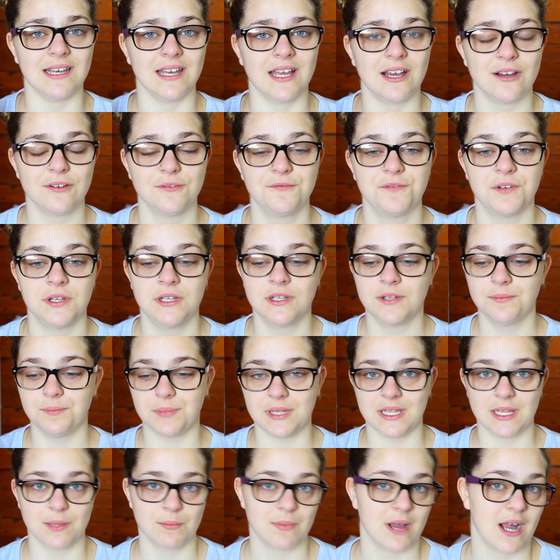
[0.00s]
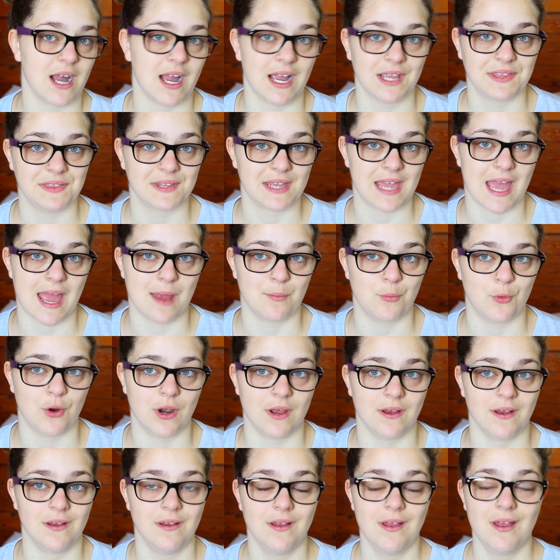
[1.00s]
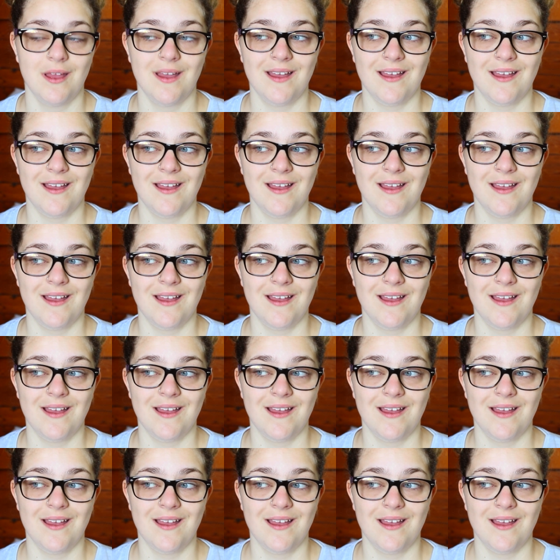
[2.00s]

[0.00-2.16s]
love being behind the camera,